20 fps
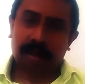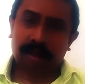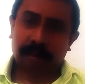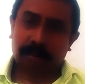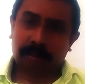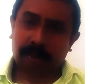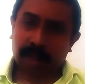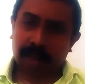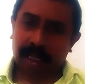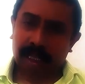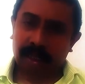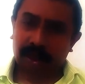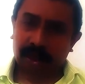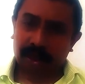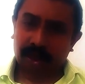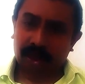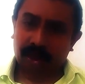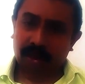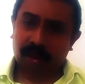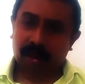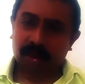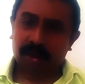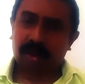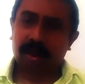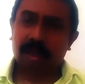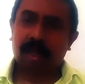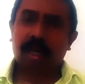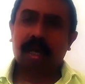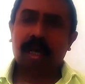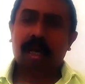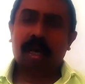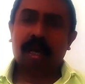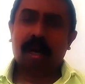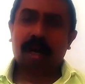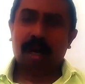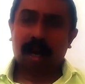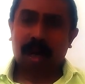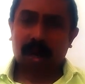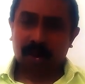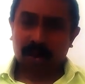the poet shows
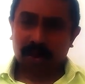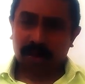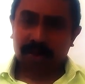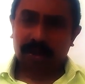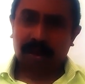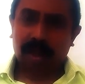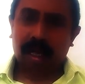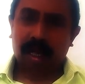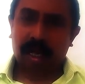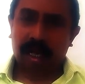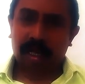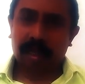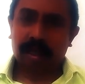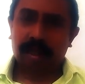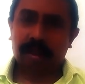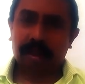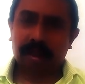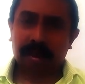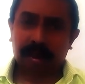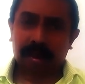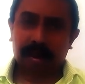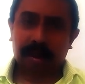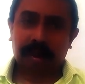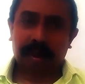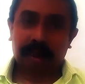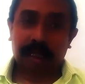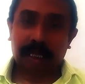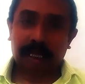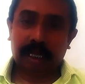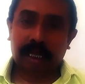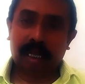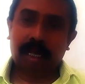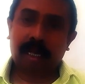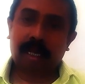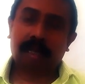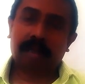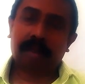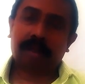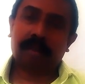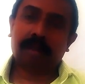how far they
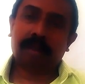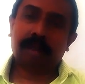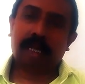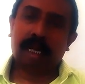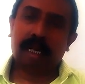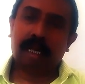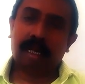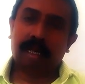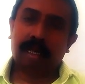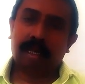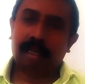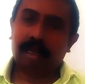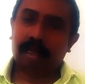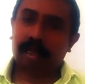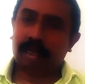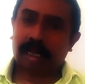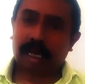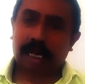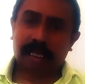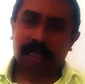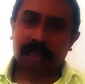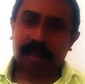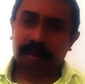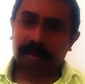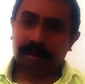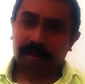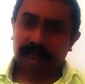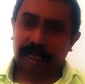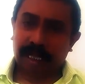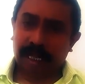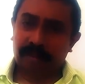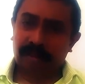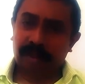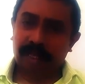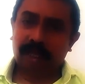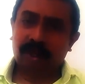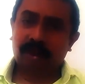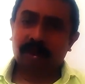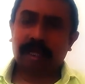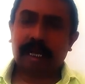are, right,
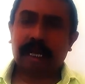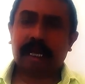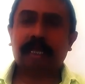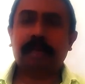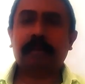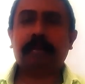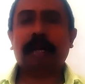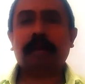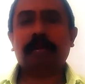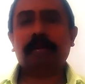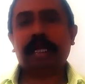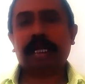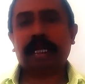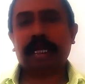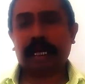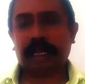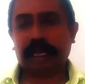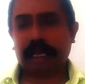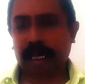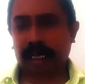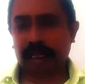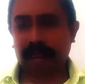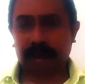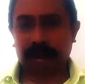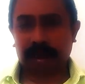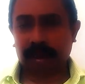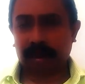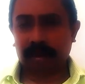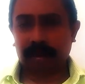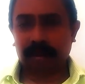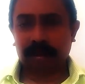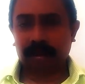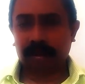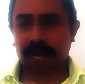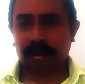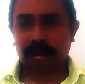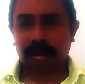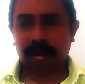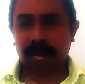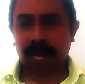behaving to get the public attraction,
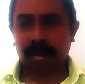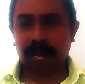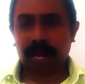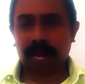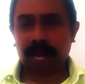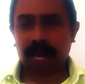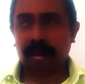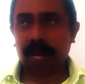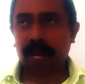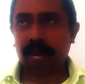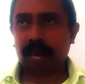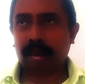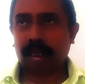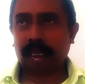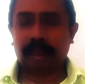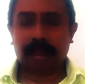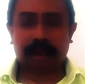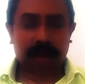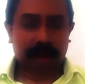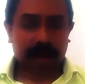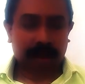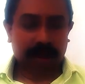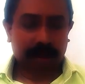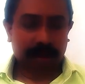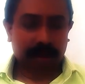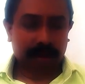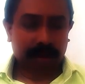right?